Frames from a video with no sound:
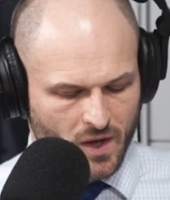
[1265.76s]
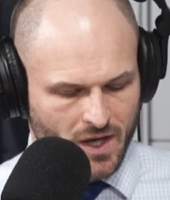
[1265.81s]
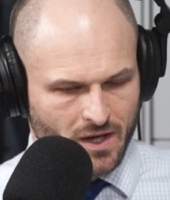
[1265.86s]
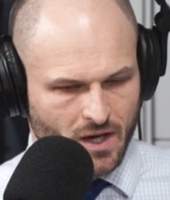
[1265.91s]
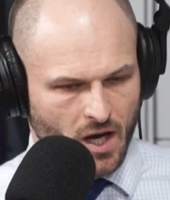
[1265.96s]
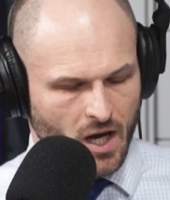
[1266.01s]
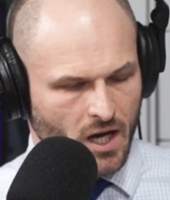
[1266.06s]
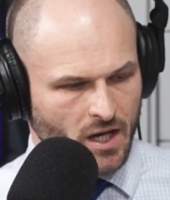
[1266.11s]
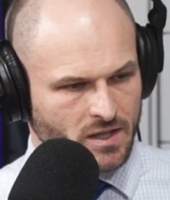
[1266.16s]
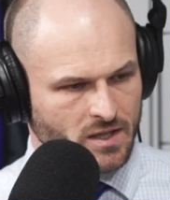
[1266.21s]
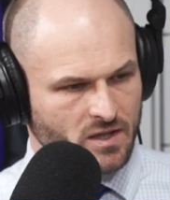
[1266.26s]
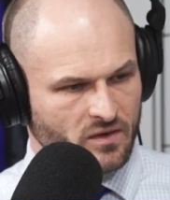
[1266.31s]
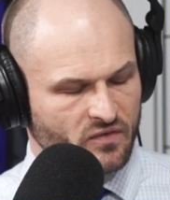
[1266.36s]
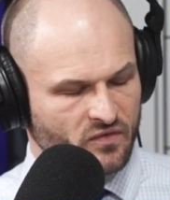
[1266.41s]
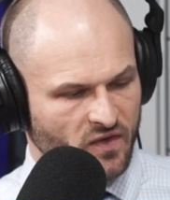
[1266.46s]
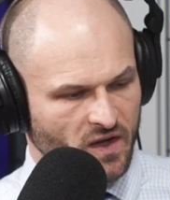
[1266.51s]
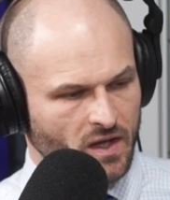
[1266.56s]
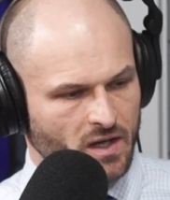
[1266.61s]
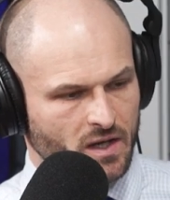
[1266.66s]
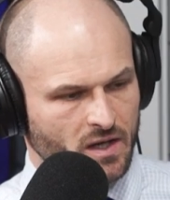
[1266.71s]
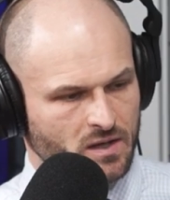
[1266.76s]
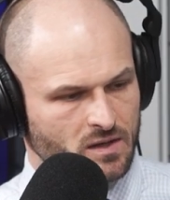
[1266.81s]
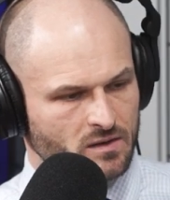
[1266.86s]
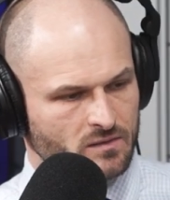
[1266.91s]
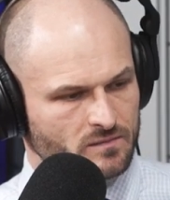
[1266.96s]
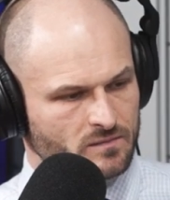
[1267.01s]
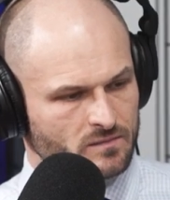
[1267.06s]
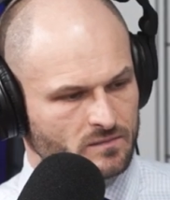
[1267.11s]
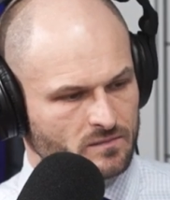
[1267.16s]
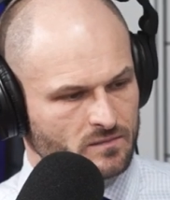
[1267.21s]
went undefeated
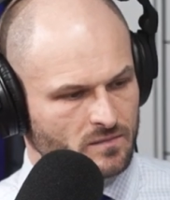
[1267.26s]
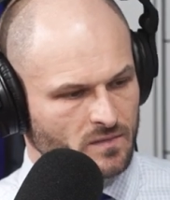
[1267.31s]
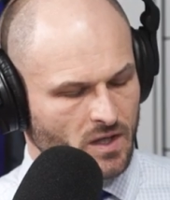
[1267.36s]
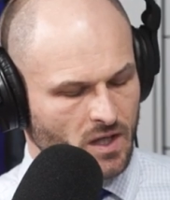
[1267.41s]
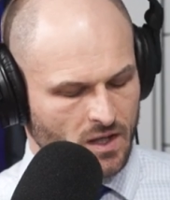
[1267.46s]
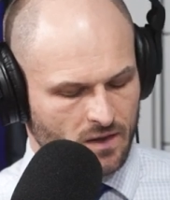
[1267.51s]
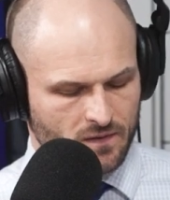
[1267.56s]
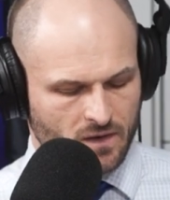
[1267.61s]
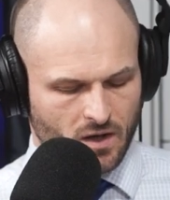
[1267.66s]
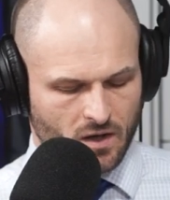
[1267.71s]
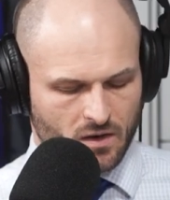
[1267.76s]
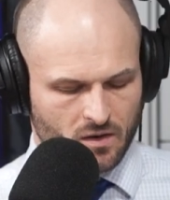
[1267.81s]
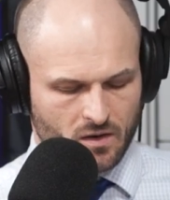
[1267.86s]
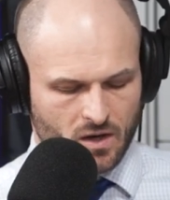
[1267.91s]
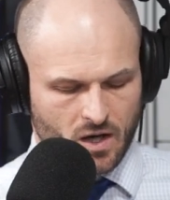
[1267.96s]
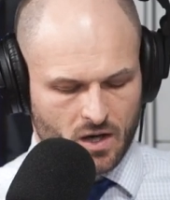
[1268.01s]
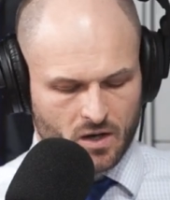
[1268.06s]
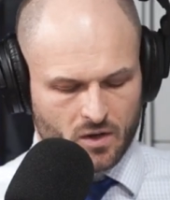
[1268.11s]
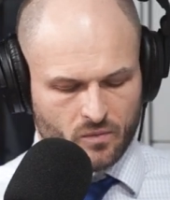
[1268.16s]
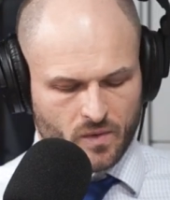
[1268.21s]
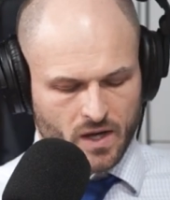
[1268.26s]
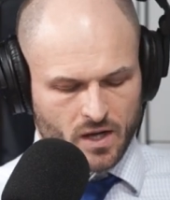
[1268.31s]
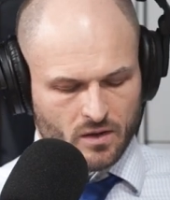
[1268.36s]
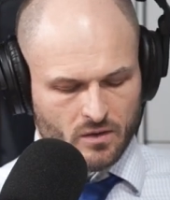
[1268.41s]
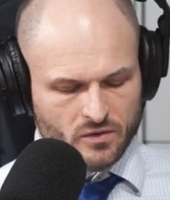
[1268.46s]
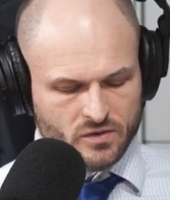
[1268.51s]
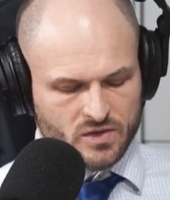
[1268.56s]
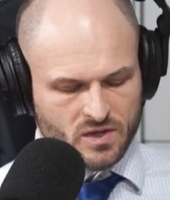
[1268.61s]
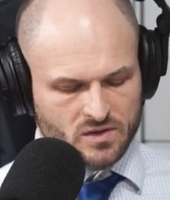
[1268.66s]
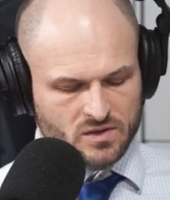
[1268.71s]
in their
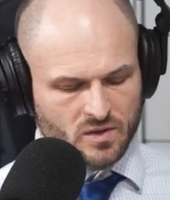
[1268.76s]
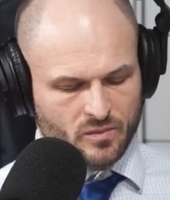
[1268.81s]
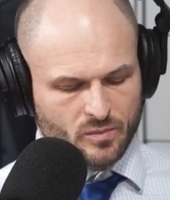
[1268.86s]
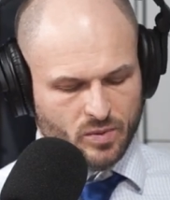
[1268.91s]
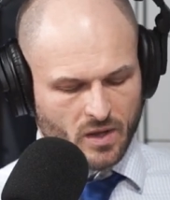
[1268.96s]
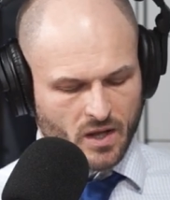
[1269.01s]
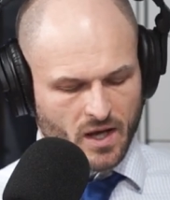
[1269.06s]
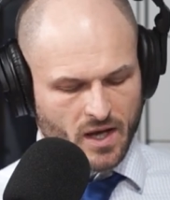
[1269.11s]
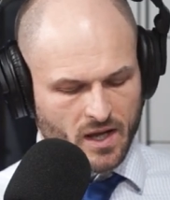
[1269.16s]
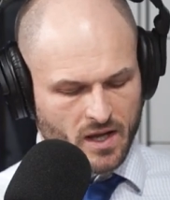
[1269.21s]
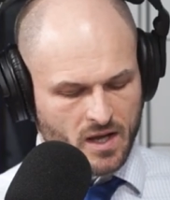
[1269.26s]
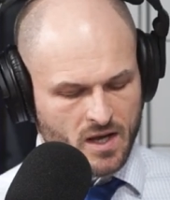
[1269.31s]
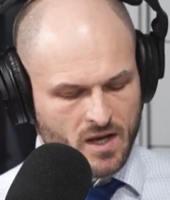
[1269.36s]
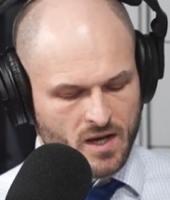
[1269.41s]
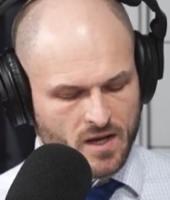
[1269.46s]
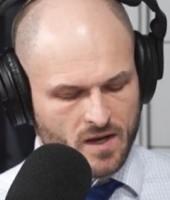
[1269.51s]
regular season play.